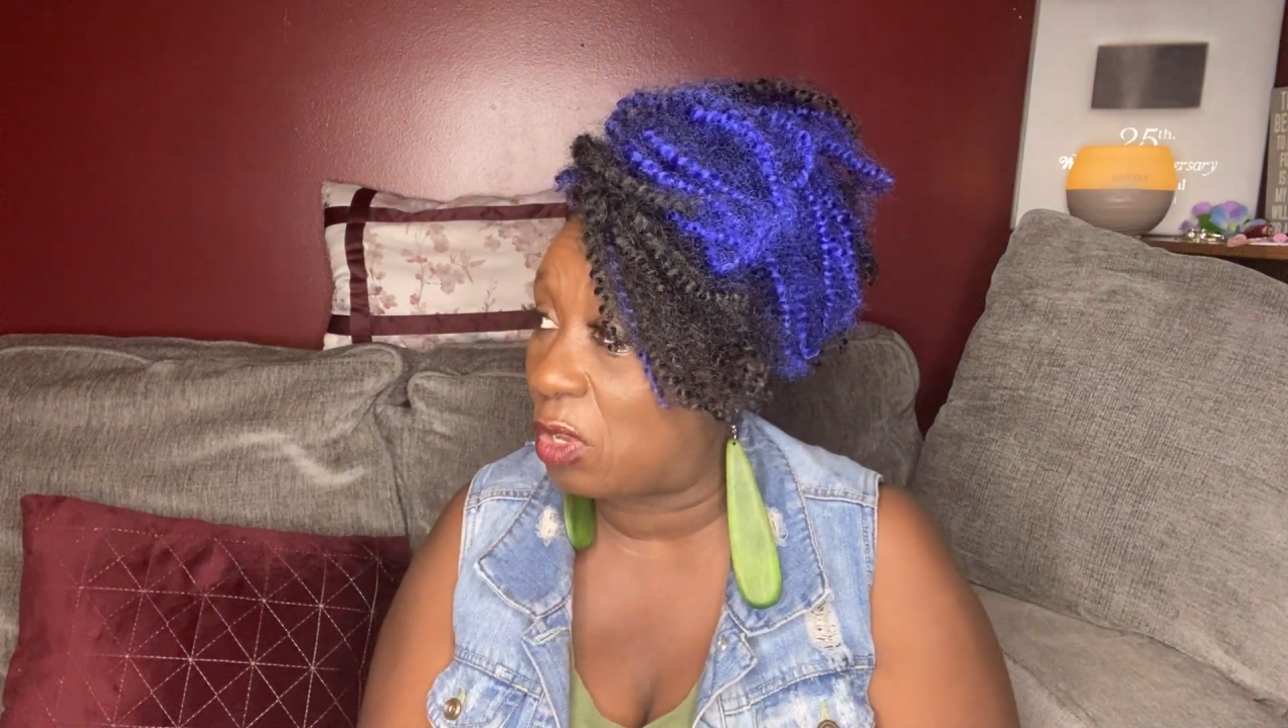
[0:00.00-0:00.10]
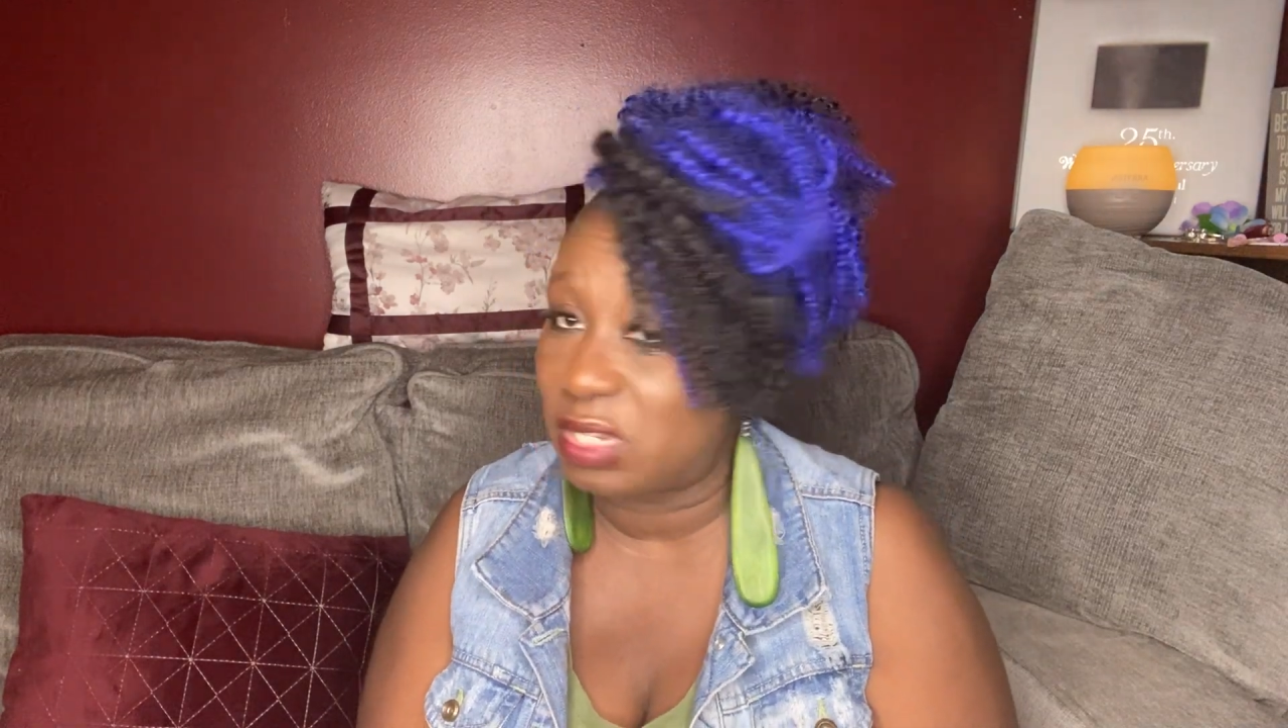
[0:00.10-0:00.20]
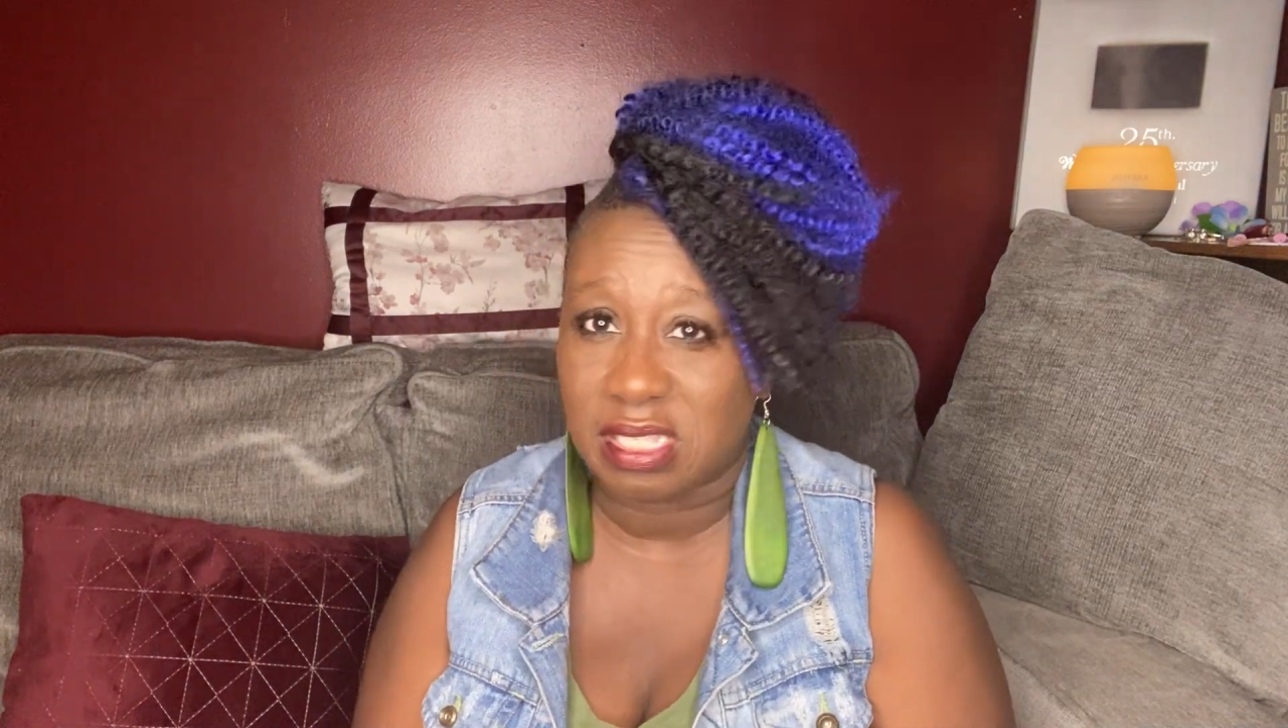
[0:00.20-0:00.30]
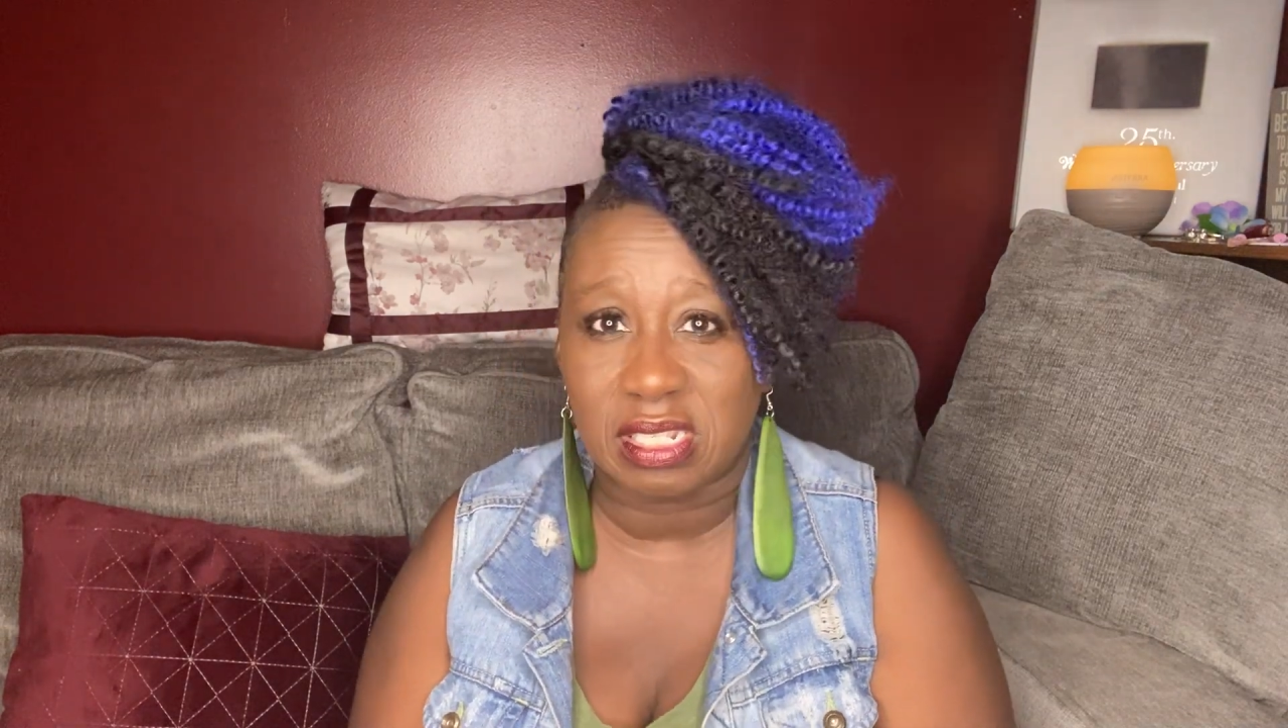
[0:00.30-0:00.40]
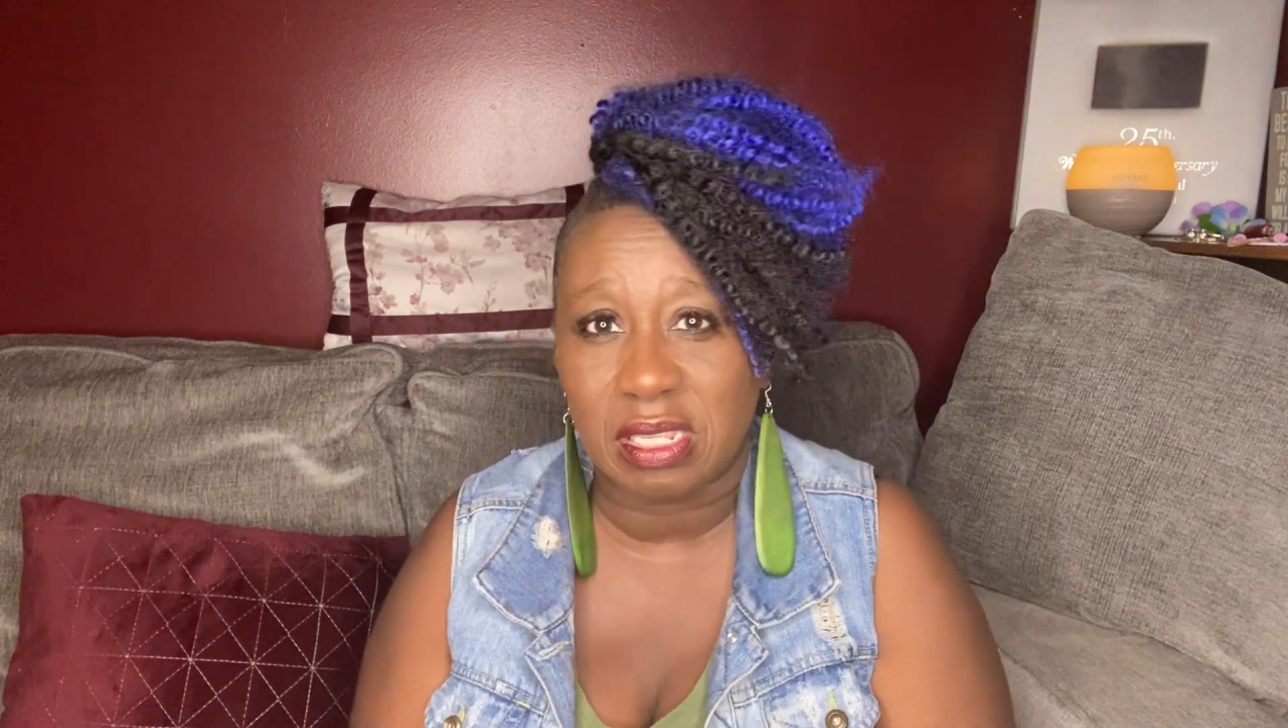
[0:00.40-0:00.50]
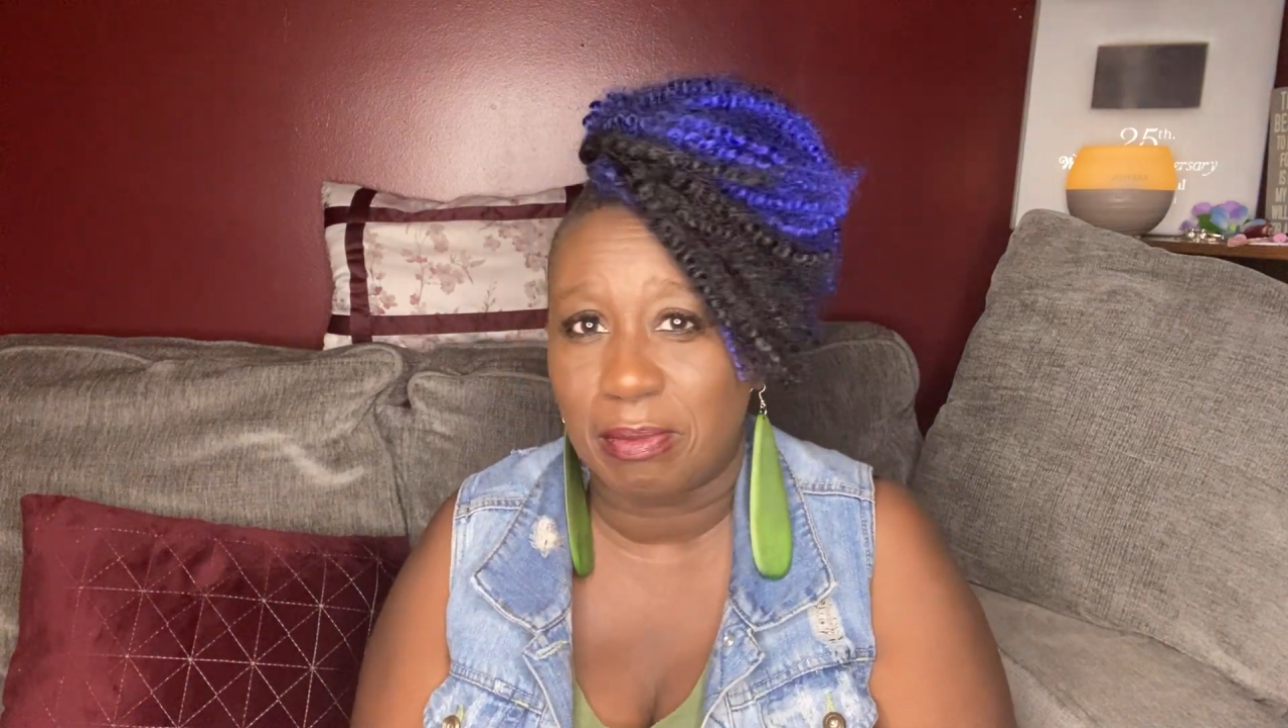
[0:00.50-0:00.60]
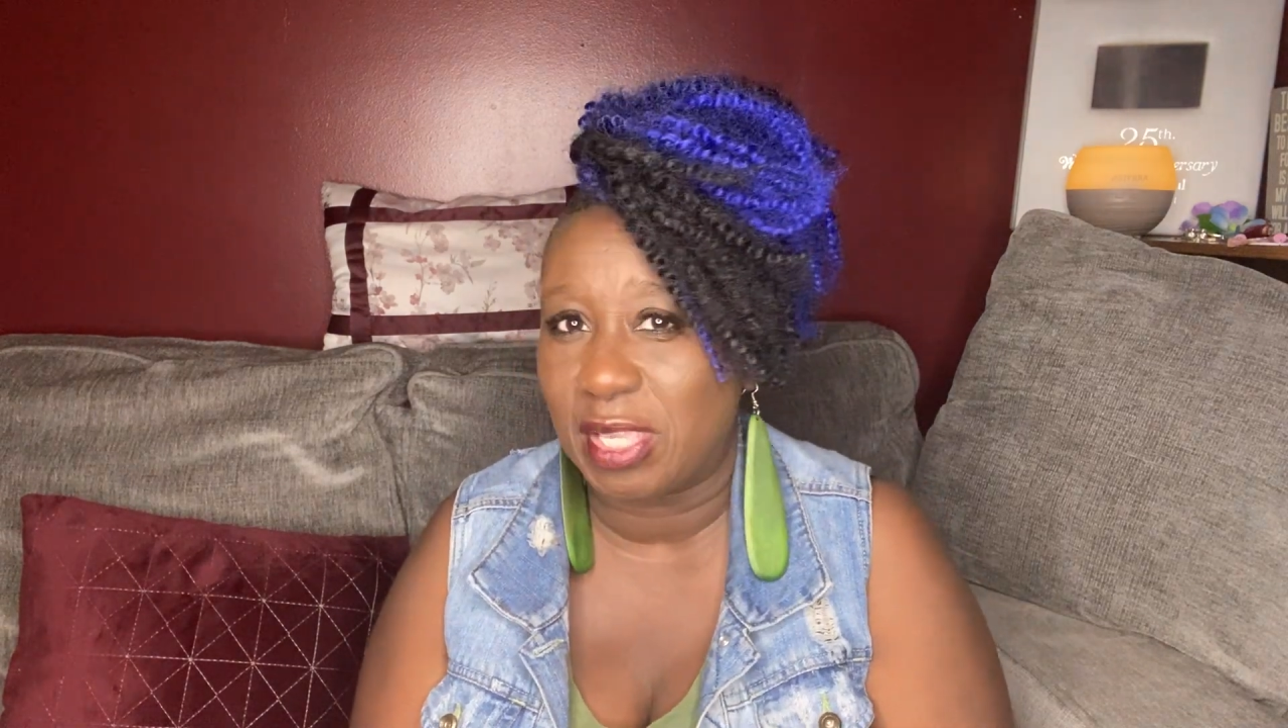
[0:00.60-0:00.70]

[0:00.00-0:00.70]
listen to me,